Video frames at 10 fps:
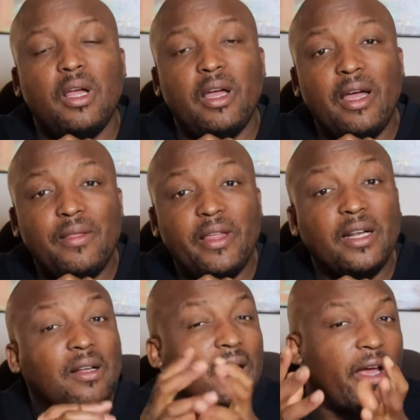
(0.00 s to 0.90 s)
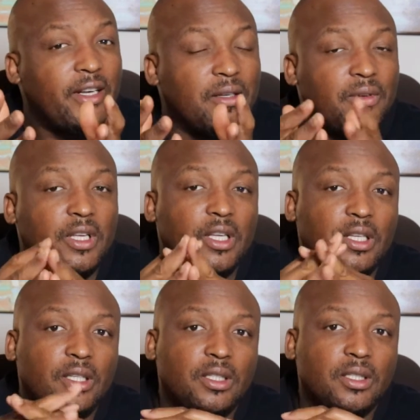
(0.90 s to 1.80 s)
and that collectively
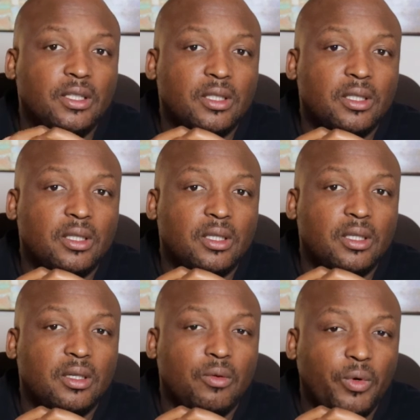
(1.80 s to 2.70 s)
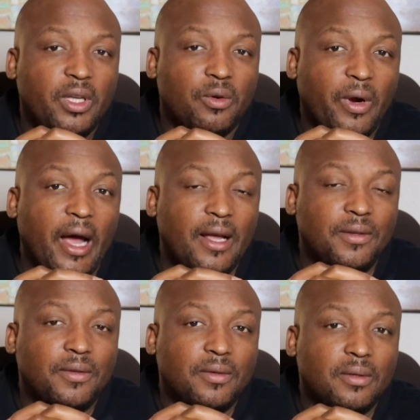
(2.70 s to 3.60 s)
we can
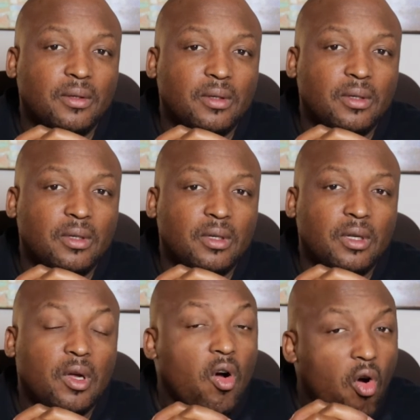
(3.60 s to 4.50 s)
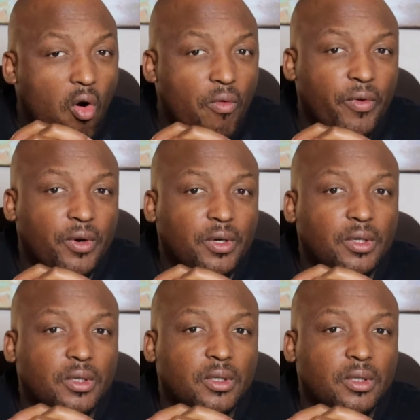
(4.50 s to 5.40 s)
rise over
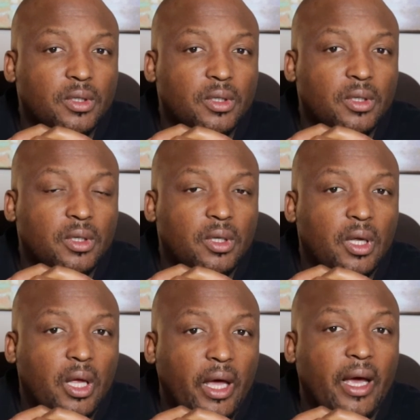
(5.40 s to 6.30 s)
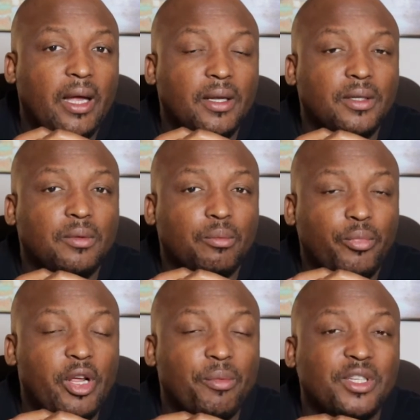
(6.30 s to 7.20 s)
and
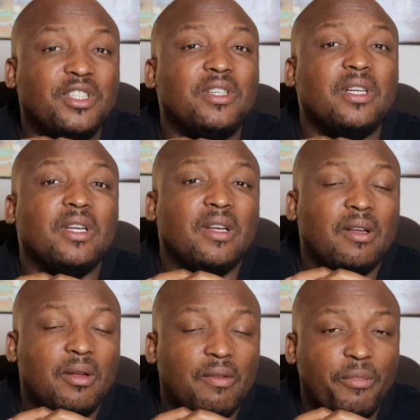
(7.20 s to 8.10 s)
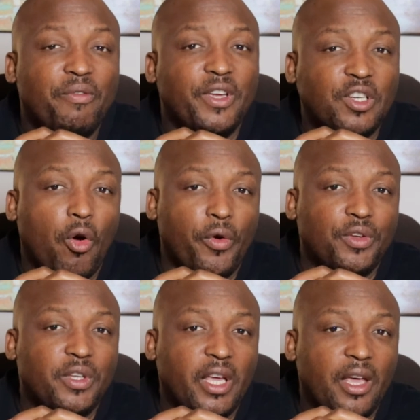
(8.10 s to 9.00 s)
pretty much be
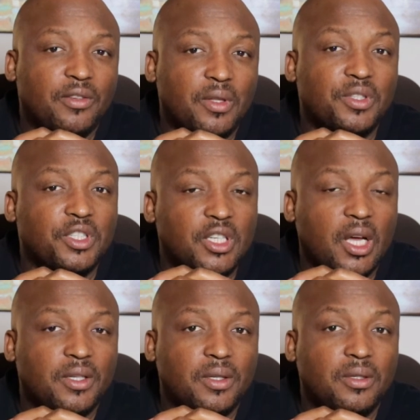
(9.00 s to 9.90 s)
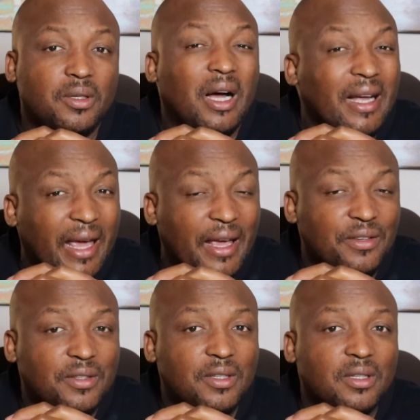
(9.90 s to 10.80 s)
victorious against this injustice,
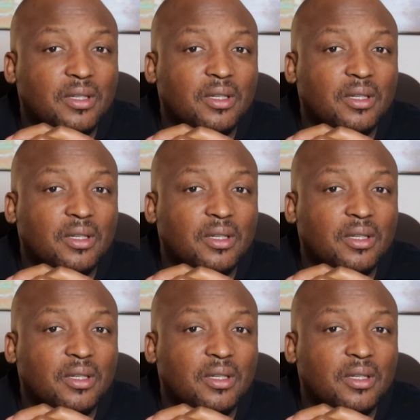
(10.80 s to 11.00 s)
against